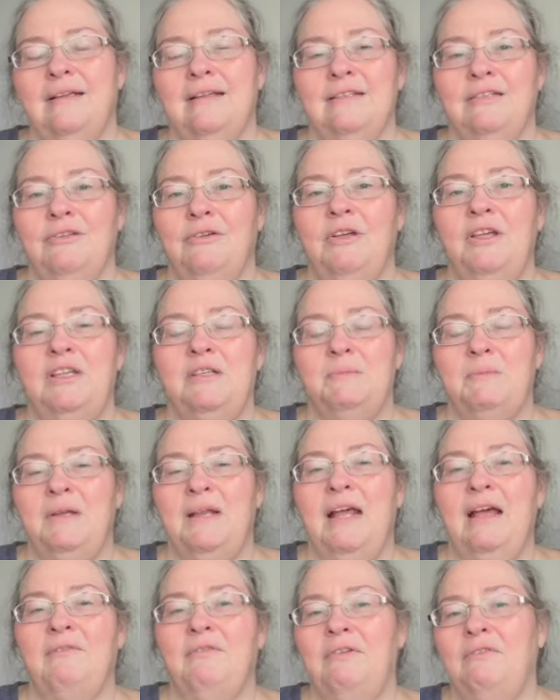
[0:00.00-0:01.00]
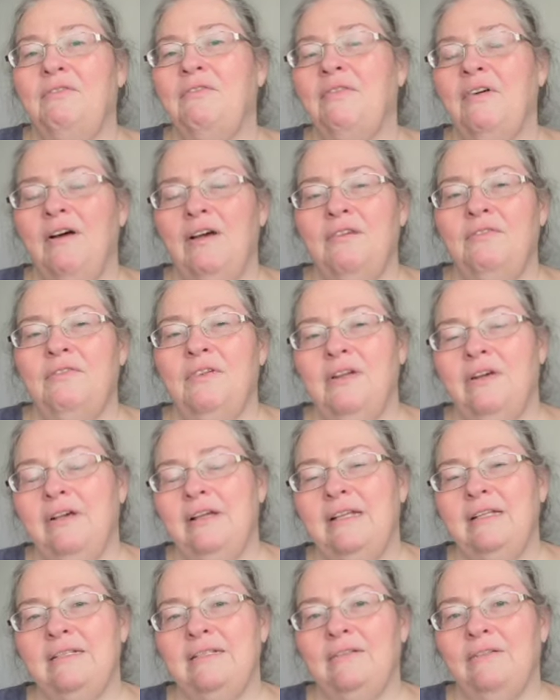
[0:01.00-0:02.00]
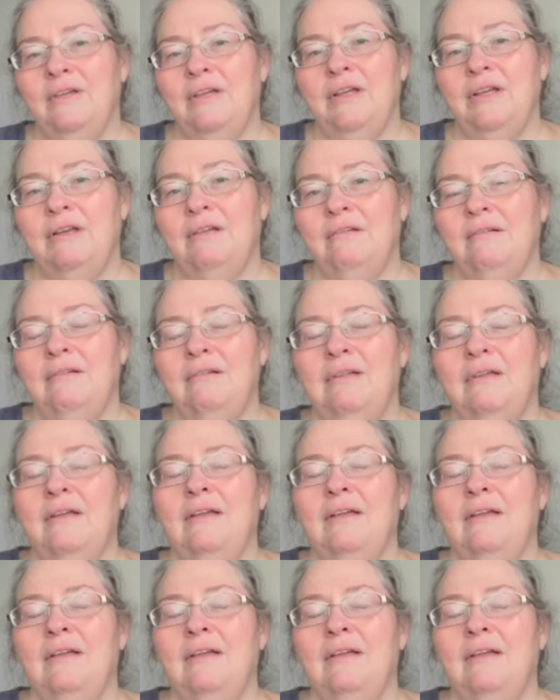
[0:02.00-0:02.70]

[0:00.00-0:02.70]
so he's been having 5 nights on.